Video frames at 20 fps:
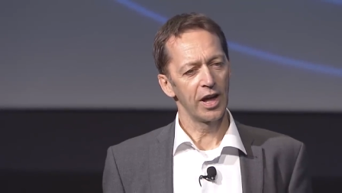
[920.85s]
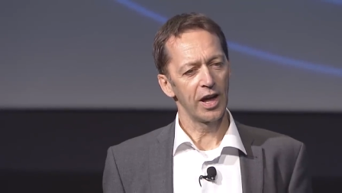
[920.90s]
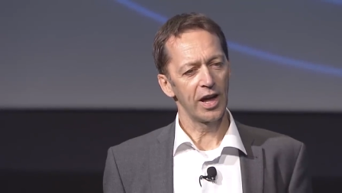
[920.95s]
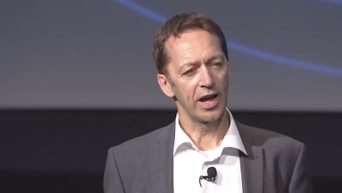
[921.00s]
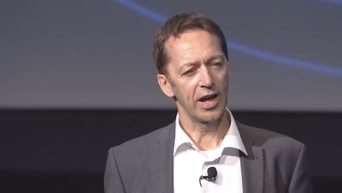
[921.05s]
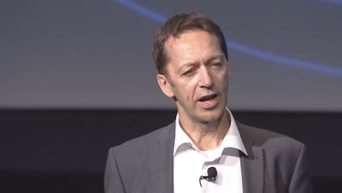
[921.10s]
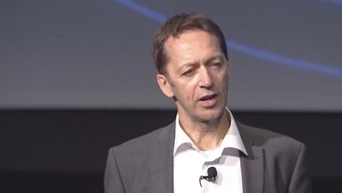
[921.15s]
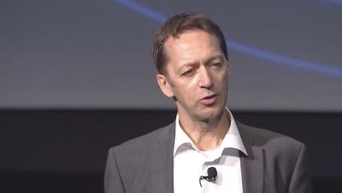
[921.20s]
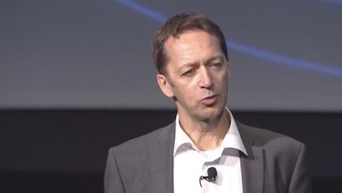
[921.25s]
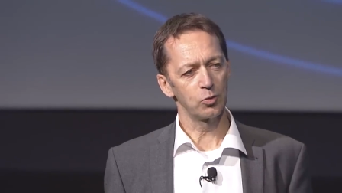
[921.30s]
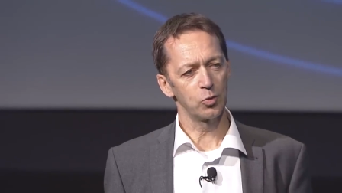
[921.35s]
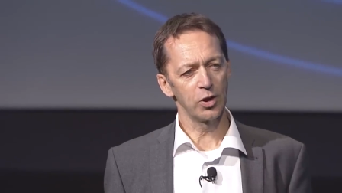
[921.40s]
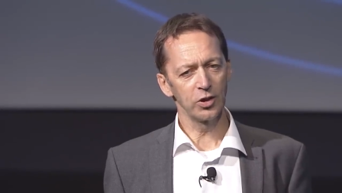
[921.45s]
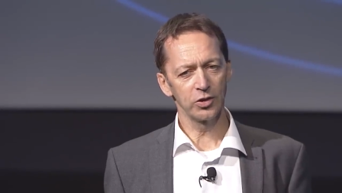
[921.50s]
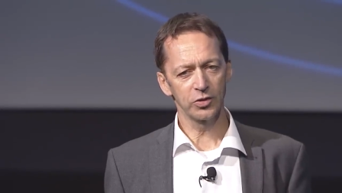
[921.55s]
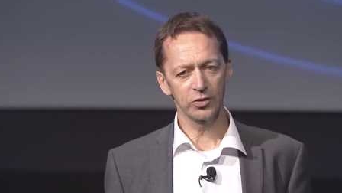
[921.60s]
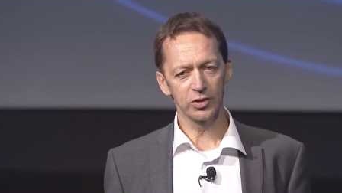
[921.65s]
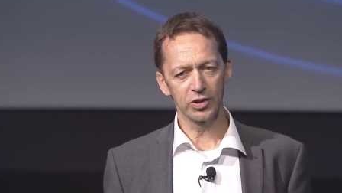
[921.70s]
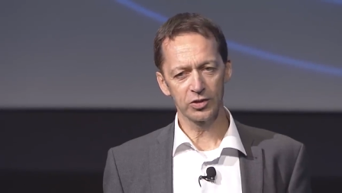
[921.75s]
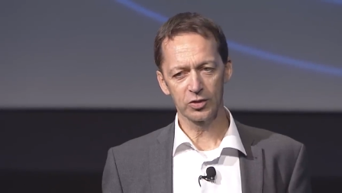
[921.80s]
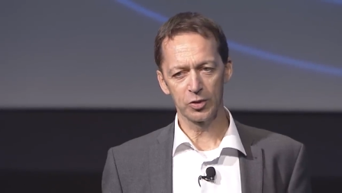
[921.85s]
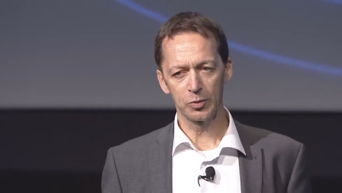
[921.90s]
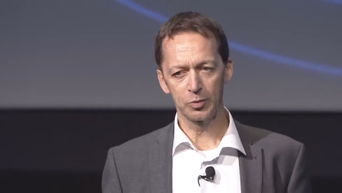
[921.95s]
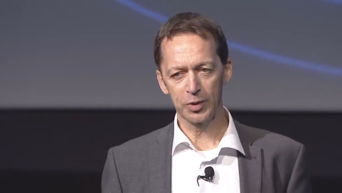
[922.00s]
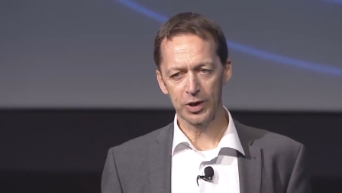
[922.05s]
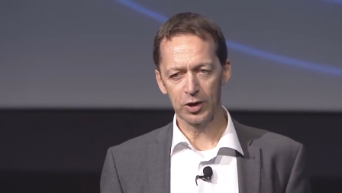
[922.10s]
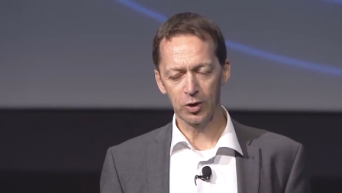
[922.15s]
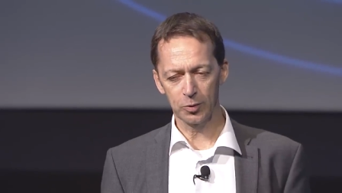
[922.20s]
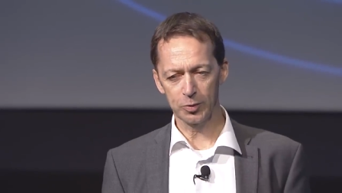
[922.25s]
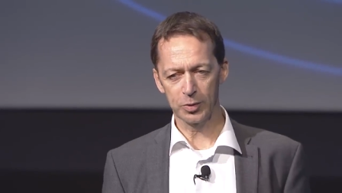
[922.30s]
And whilst it's a
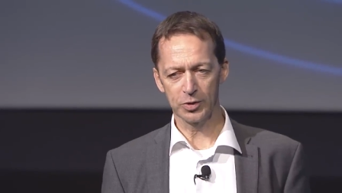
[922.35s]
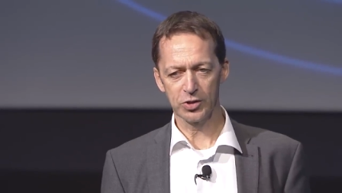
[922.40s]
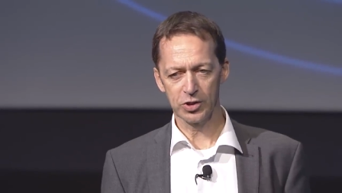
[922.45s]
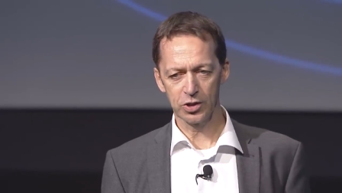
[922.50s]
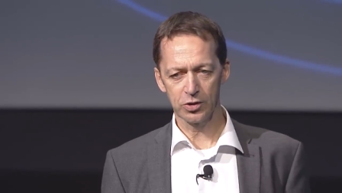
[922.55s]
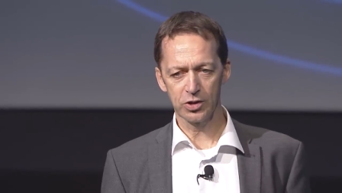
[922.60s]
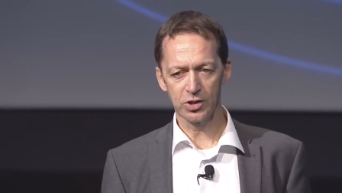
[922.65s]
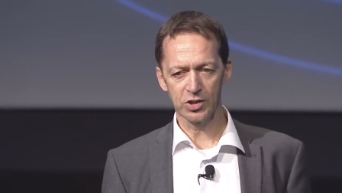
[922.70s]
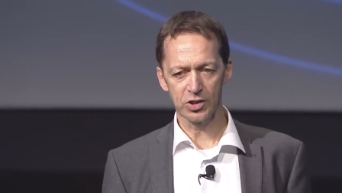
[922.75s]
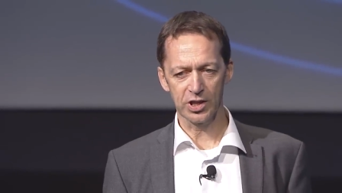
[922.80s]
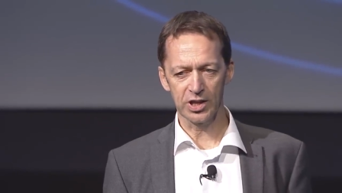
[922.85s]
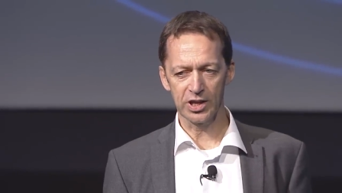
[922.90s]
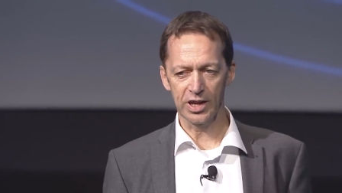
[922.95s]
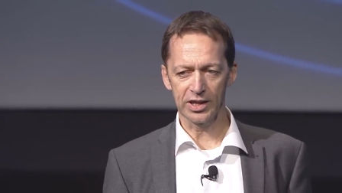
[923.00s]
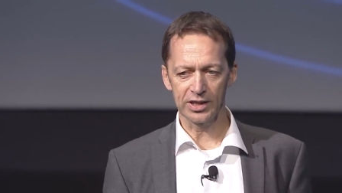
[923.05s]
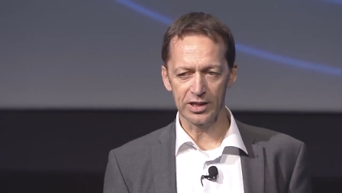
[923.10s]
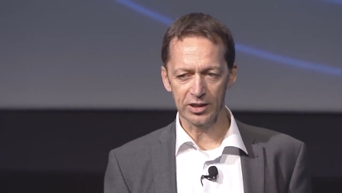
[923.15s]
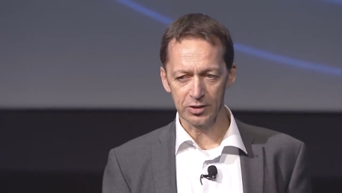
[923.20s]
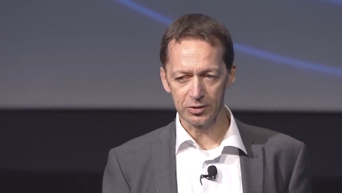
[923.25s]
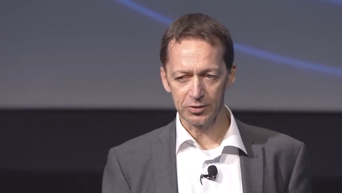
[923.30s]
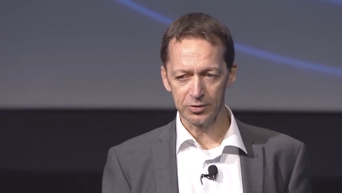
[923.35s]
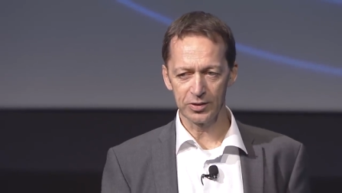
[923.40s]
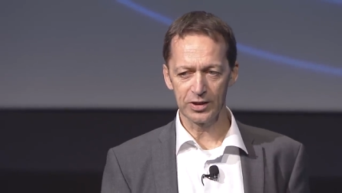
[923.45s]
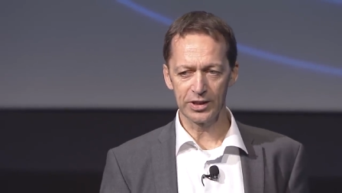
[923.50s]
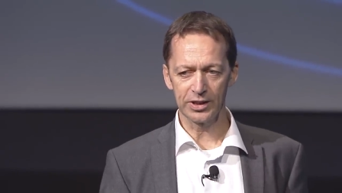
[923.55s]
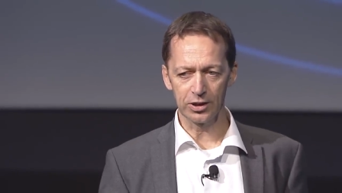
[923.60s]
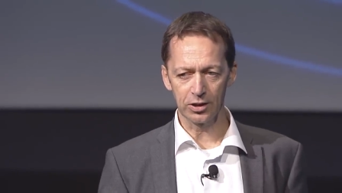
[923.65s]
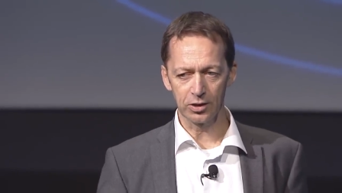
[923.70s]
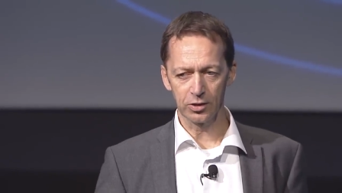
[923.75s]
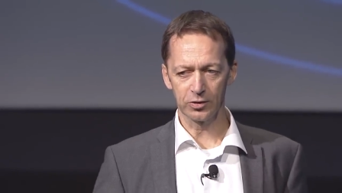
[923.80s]
big opportunity and it can fill
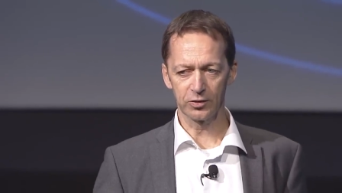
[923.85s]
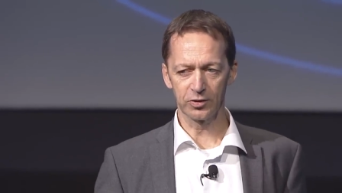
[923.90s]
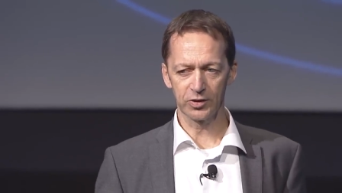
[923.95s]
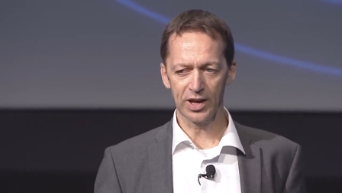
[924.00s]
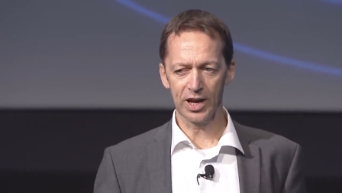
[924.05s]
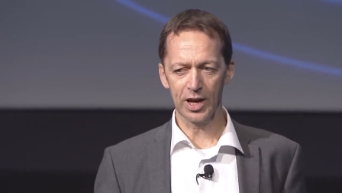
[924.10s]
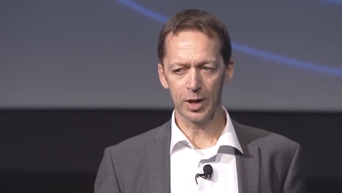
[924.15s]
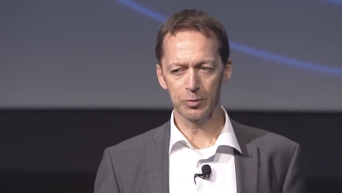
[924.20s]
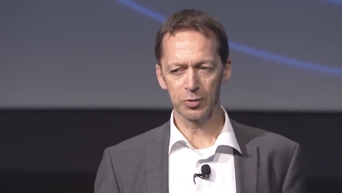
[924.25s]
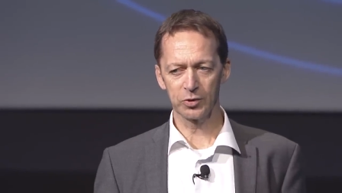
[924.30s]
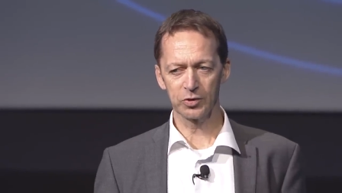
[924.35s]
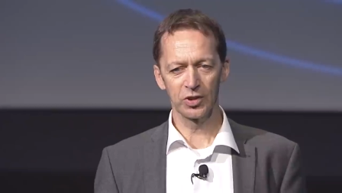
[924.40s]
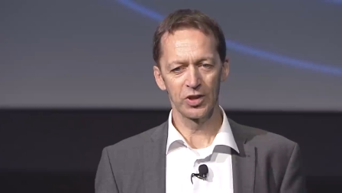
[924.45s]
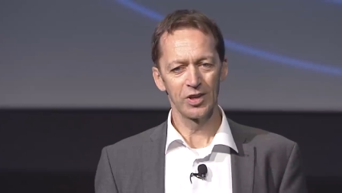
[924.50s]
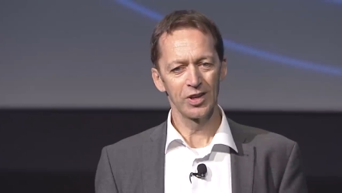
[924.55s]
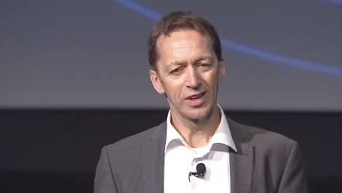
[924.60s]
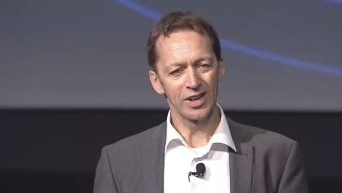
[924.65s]
in a lot of gaps,